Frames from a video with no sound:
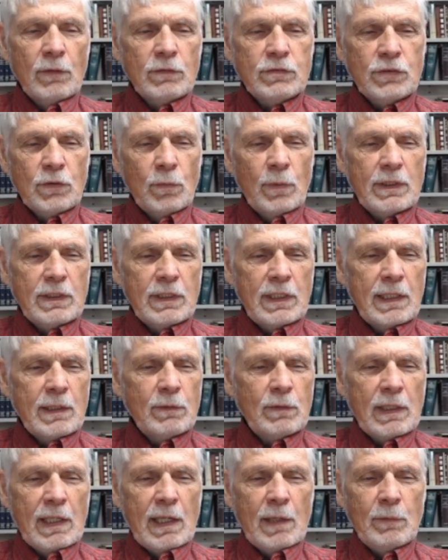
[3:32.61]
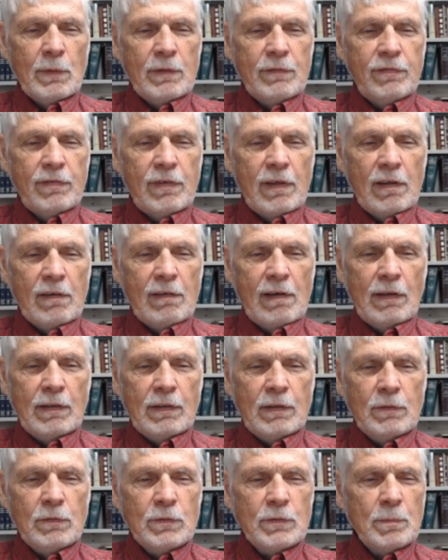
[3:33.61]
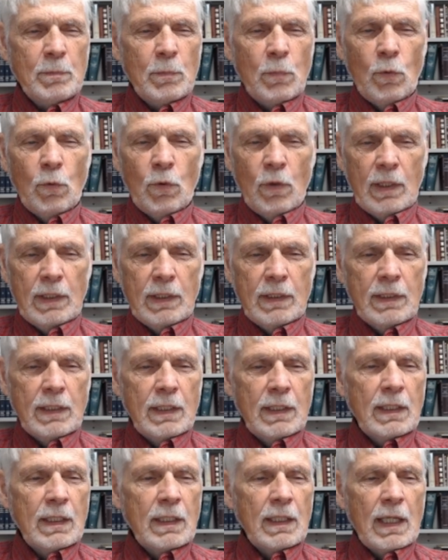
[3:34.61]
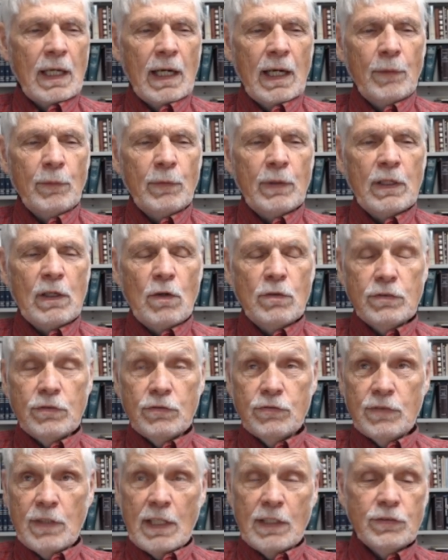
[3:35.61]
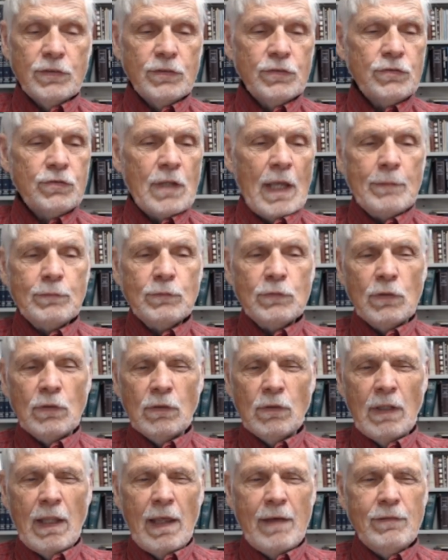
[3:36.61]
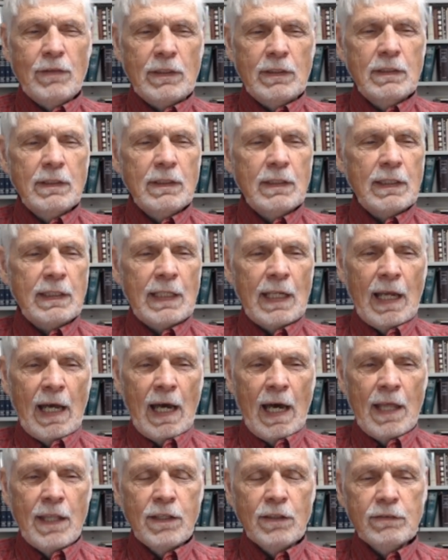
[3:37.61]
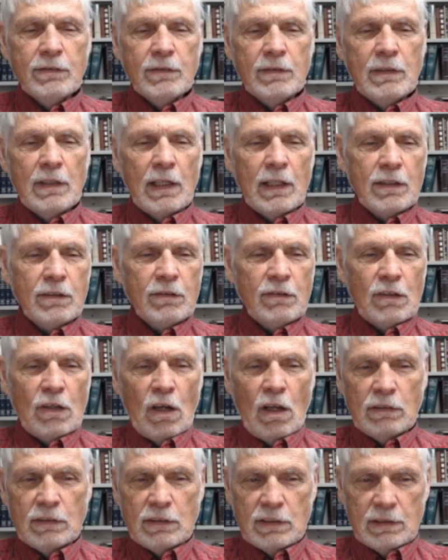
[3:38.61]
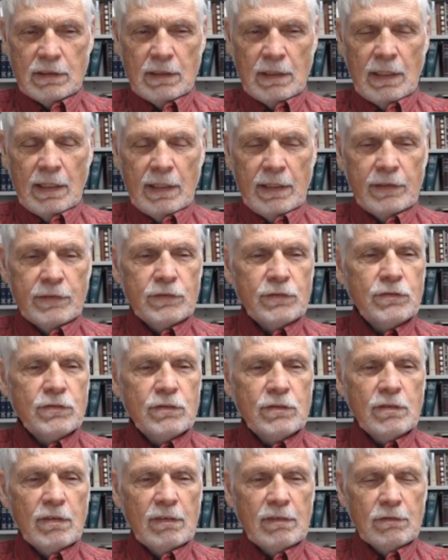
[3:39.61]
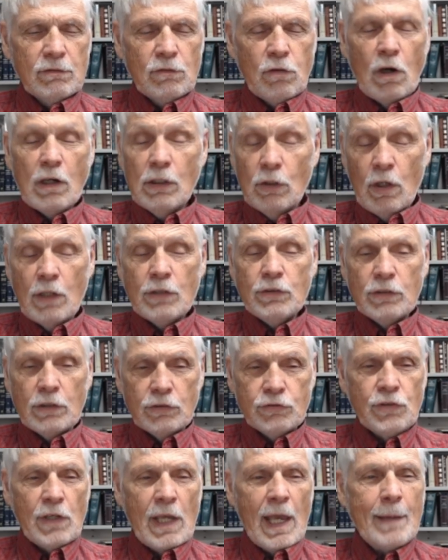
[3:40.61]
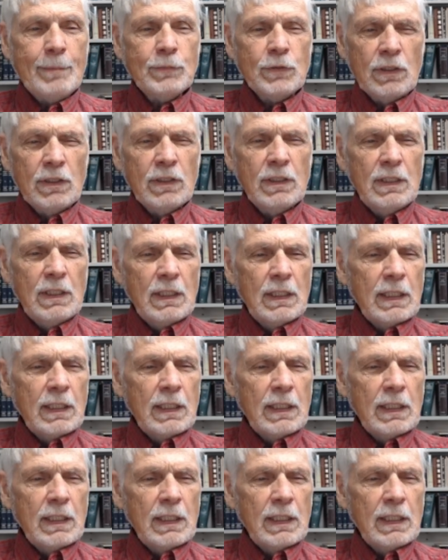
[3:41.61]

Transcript: So what year can we figure out he was born? We go to Genesis chapter 11 in our other chronological chapter.